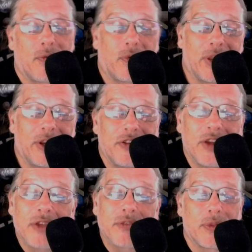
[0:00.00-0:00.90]
offering a
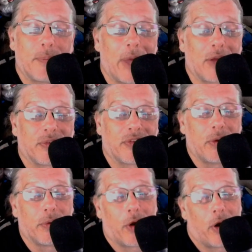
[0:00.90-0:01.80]
chance for the pedal
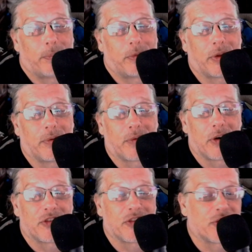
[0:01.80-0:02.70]
steel and harp to
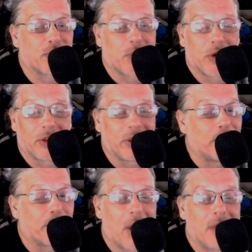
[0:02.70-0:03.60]
converse in
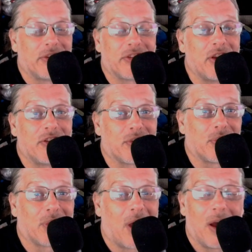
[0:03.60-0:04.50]
swirling
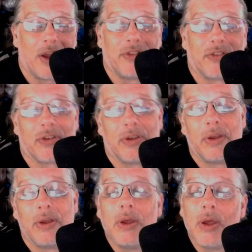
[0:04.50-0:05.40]
improvisational lines.
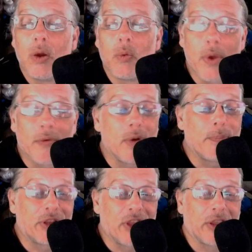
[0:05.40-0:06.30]
River
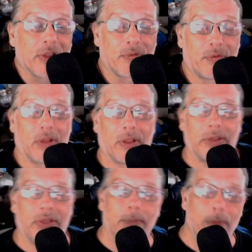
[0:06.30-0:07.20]
in particular felt
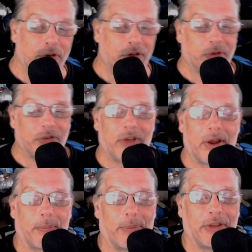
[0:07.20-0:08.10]
like the emotional
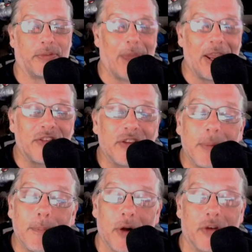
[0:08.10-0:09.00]
centerpiece, patient,
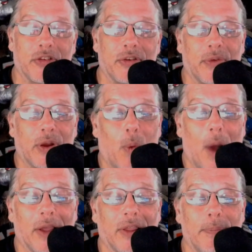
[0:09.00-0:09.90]
immersive, and
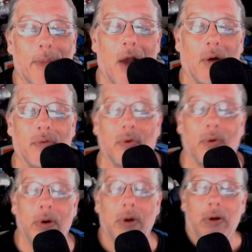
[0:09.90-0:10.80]
quietly powerful.